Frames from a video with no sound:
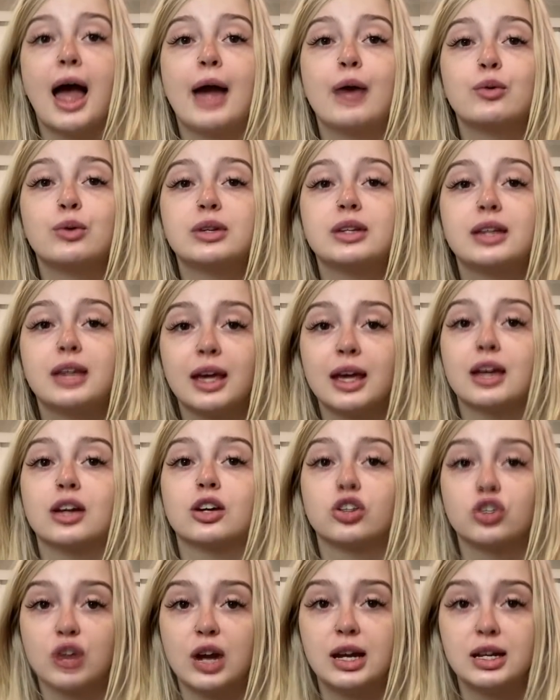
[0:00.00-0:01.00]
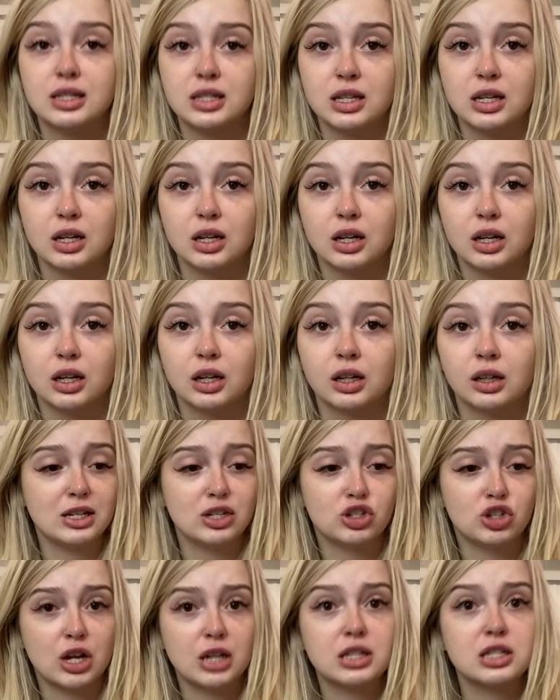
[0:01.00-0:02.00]
I would get crazier. He
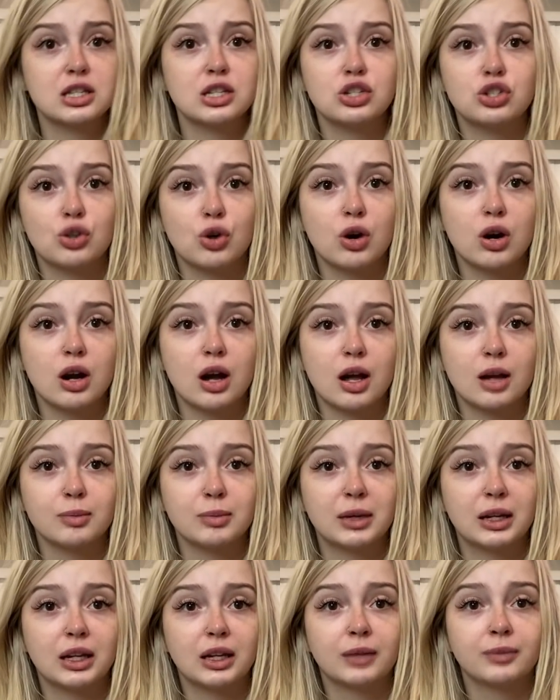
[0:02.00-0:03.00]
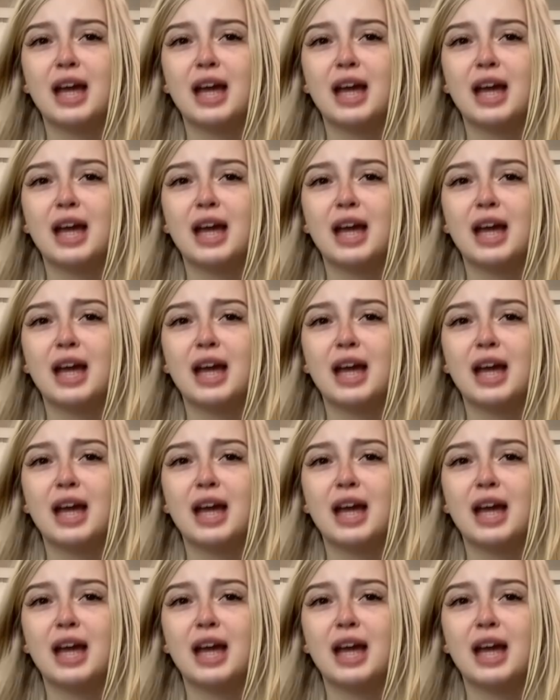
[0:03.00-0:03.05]
shuts the door on me.